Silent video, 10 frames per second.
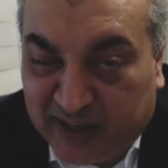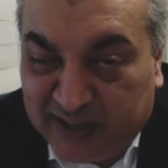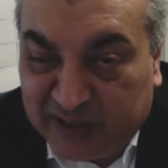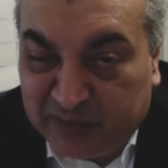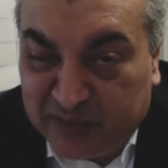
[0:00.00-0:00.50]

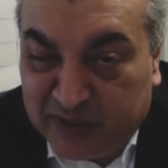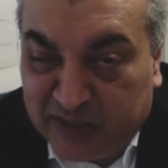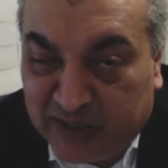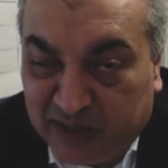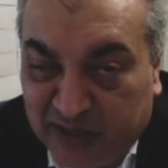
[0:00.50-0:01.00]
At that
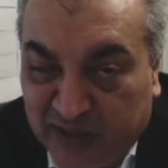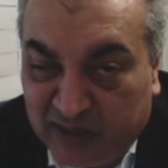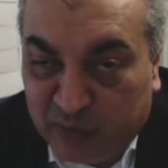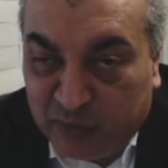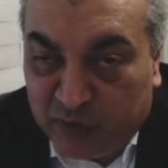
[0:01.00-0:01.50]
meeting,
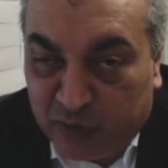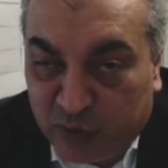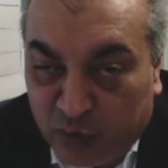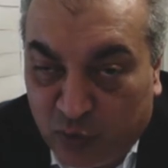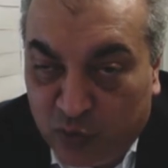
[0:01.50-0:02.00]
when
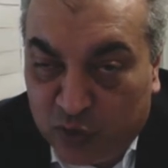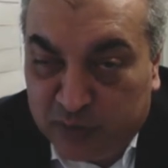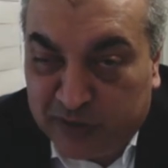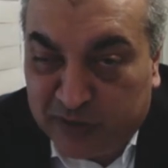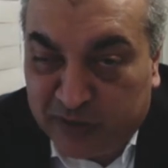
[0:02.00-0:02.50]
the law
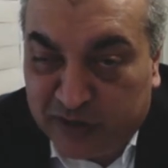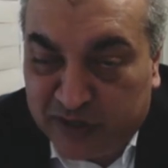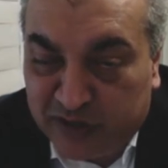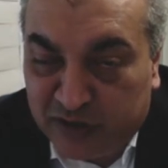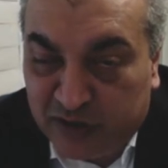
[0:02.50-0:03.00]
was being
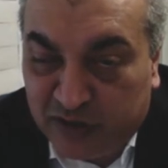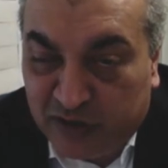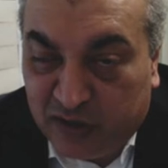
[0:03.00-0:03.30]
considered,